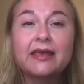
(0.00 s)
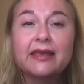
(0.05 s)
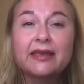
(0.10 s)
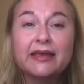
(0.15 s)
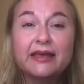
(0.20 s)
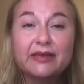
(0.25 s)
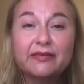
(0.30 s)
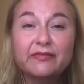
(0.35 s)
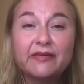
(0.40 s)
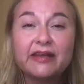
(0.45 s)

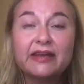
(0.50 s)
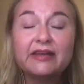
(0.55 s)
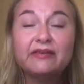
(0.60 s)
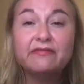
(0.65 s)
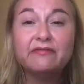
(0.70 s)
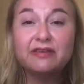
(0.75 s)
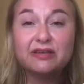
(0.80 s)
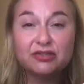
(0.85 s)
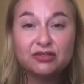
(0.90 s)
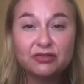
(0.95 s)
If any
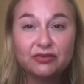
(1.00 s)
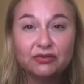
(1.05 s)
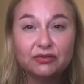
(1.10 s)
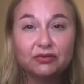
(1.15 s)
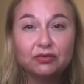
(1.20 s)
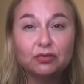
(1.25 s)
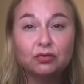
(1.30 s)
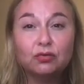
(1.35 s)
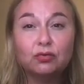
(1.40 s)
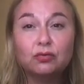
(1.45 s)

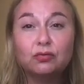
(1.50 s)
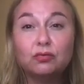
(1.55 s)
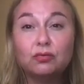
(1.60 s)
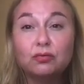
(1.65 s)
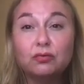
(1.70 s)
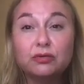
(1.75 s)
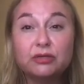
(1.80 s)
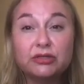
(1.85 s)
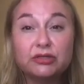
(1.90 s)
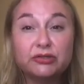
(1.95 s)
visual or
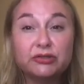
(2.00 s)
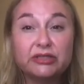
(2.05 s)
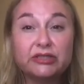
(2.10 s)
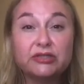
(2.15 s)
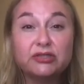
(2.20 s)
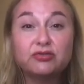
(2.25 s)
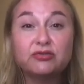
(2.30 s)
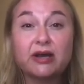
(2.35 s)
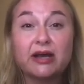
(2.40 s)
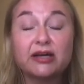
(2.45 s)
auditory
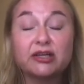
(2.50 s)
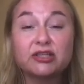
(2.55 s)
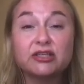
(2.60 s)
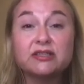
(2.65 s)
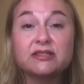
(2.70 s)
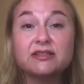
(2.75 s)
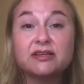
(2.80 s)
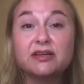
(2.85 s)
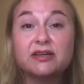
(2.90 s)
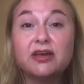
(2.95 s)

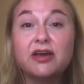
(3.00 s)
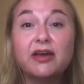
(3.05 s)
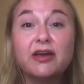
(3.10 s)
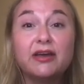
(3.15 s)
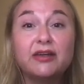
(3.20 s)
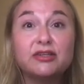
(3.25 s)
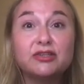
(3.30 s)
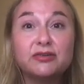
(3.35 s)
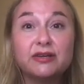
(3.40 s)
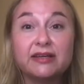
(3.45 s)
distractions occur
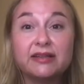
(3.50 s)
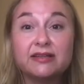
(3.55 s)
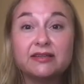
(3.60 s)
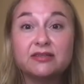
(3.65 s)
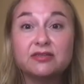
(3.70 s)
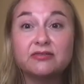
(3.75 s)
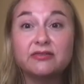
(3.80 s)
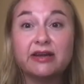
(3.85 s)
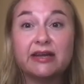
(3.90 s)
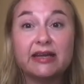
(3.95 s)
during the
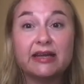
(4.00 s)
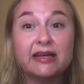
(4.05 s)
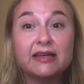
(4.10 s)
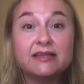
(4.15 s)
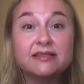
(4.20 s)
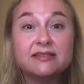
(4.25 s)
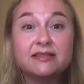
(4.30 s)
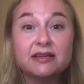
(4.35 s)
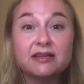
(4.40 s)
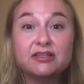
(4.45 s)
screening,
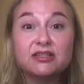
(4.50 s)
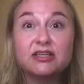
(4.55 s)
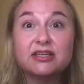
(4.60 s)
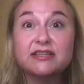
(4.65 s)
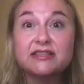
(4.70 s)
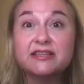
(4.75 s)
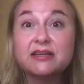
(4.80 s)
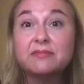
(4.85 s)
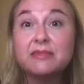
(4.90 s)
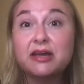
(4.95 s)
such as
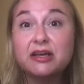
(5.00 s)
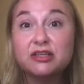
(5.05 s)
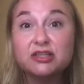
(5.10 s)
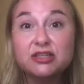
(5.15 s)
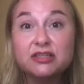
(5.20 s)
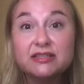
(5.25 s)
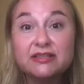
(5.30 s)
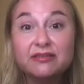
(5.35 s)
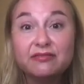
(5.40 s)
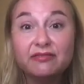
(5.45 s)
an
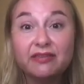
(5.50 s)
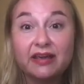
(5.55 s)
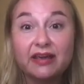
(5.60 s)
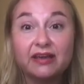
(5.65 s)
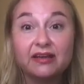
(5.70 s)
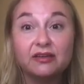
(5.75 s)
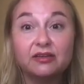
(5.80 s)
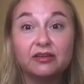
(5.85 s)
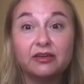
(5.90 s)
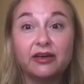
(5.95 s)
emergency
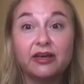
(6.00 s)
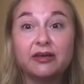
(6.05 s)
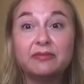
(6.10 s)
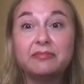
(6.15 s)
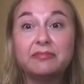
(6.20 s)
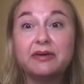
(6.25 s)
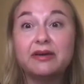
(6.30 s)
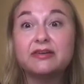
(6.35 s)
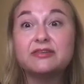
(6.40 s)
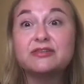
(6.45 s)
vehicle going
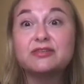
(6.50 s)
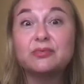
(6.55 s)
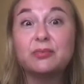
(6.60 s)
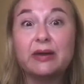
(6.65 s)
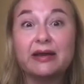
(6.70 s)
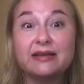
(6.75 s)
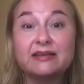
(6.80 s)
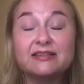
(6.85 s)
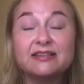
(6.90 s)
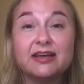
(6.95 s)
past the
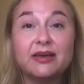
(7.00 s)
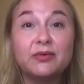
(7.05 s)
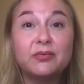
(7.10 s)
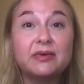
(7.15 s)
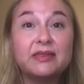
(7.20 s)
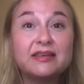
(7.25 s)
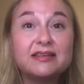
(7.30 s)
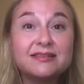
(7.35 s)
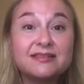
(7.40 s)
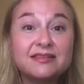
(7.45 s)
window with
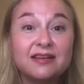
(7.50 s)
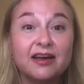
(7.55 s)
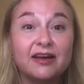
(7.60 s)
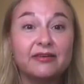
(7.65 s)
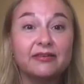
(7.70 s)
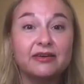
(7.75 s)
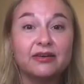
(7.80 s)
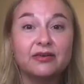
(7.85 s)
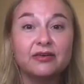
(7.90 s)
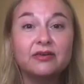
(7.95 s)
its
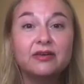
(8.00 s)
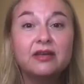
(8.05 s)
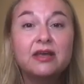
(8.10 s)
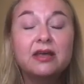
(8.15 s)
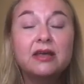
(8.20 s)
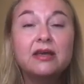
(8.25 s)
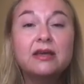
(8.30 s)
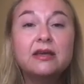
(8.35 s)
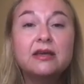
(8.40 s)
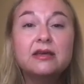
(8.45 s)
siren on,
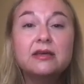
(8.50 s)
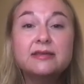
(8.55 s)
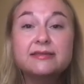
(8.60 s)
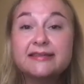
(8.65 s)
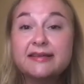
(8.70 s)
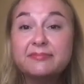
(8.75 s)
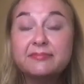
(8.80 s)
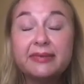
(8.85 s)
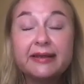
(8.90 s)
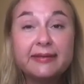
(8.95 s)

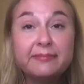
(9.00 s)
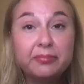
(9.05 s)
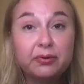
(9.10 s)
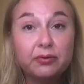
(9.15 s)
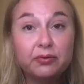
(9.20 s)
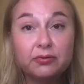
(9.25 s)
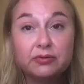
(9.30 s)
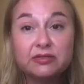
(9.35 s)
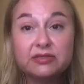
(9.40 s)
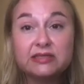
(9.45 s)
simply
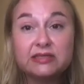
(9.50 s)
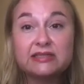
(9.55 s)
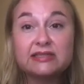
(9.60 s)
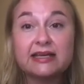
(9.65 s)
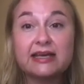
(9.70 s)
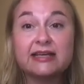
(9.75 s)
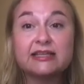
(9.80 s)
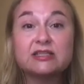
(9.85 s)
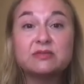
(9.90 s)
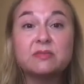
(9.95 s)
pause the
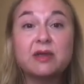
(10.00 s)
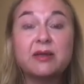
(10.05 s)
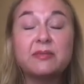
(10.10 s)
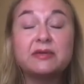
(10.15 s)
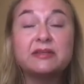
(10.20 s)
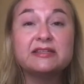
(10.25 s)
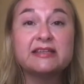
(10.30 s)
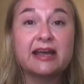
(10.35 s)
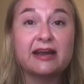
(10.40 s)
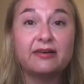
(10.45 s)
test
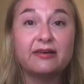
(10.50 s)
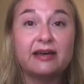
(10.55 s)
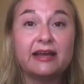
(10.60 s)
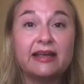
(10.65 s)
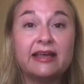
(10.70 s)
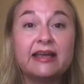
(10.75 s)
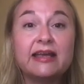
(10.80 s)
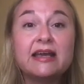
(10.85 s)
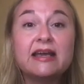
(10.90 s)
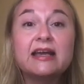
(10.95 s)

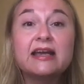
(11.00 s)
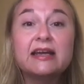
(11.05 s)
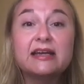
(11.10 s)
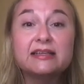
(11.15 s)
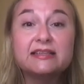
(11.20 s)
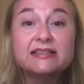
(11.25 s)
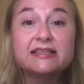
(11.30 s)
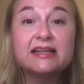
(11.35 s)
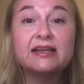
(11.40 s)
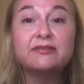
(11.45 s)
momentarily
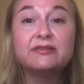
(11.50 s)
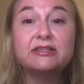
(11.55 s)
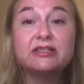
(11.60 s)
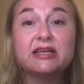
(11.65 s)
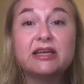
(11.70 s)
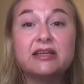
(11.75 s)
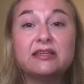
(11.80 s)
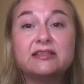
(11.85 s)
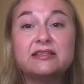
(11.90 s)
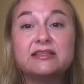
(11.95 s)
until it
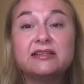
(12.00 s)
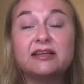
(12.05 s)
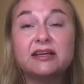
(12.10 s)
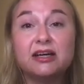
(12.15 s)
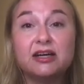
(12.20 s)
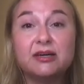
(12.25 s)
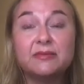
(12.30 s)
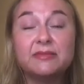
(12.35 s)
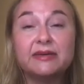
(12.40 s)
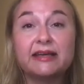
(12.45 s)
returns to
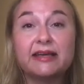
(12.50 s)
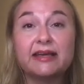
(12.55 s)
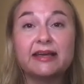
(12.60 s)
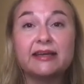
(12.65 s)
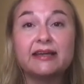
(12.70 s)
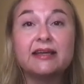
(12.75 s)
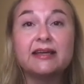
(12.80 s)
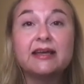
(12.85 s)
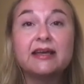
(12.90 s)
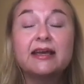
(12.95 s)
calm
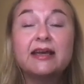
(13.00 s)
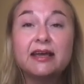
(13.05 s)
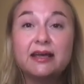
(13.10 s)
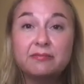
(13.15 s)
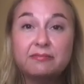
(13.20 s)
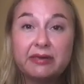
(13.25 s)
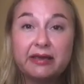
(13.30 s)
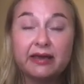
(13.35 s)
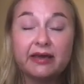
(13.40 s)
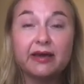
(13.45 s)
again and
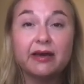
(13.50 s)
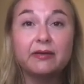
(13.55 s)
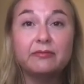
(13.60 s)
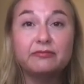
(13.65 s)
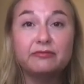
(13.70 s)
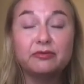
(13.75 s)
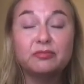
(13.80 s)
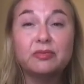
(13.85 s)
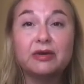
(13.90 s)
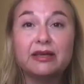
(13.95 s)
pick up
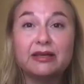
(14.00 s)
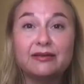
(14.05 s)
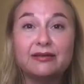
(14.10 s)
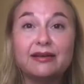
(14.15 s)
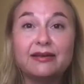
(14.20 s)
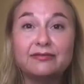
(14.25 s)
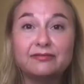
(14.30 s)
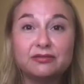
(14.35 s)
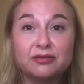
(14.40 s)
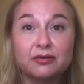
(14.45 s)
from where you
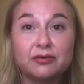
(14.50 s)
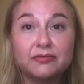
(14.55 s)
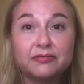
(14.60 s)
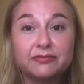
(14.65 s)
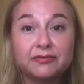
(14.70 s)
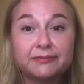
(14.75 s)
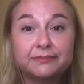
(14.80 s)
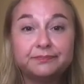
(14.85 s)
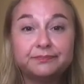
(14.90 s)
left off.